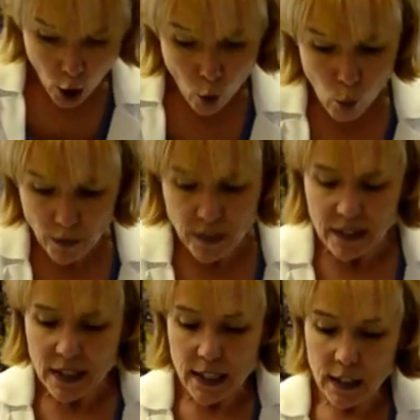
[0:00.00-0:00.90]
One thing
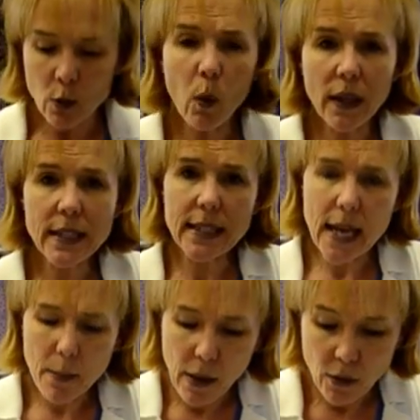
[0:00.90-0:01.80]
that I did want to
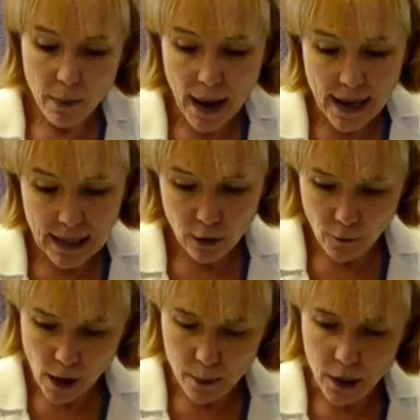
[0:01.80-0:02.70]
say about the backing
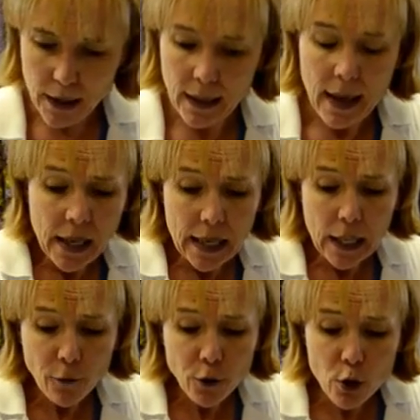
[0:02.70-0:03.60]
fabric,
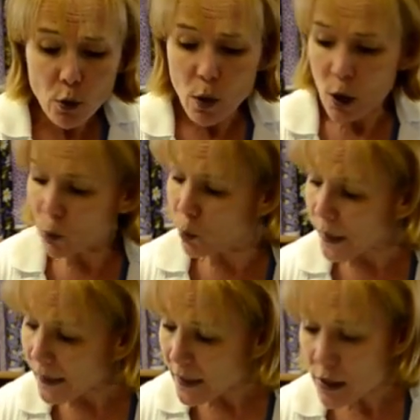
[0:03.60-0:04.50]
if you
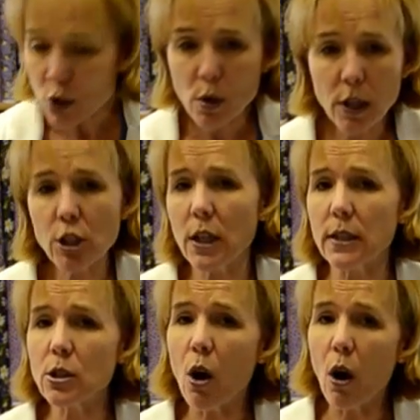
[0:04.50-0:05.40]
read the
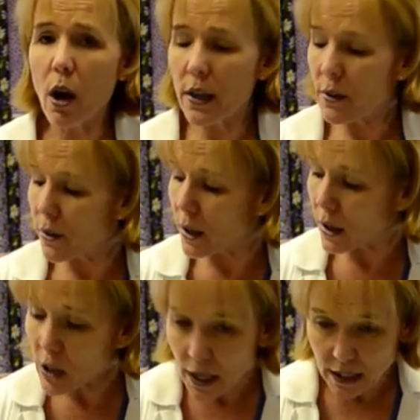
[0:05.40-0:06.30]
instructions on the
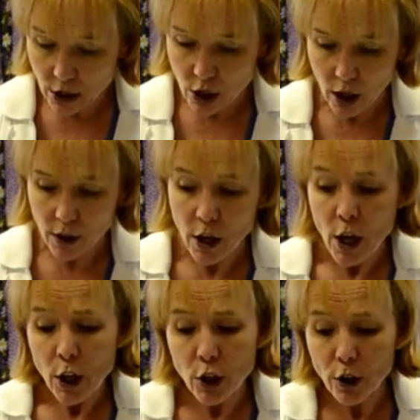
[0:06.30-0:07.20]
cutting chart,
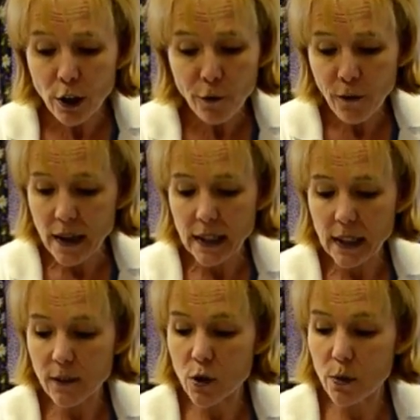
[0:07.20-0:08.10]
you're going to find it
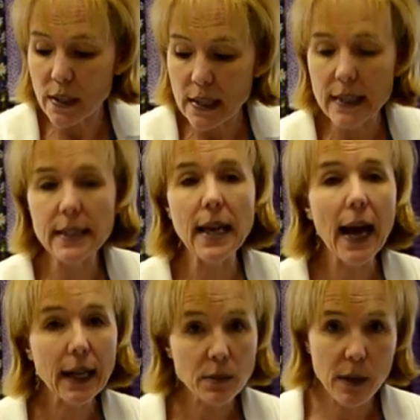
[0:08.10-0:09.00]
gives you the
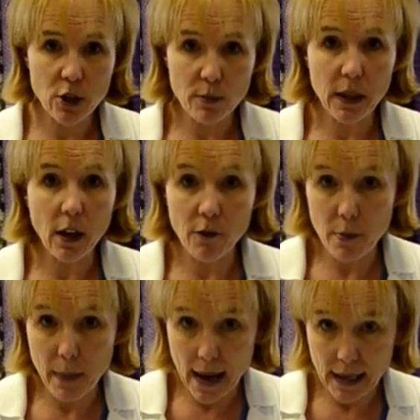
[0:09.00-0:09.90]
exact measurement of the
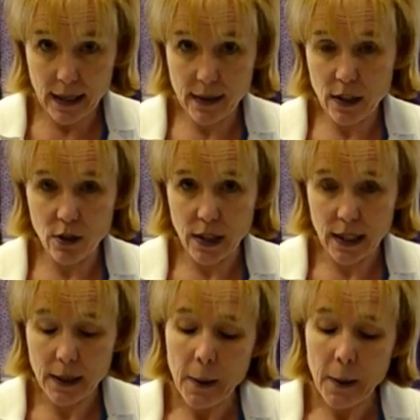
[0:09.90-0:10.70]
backing that you need.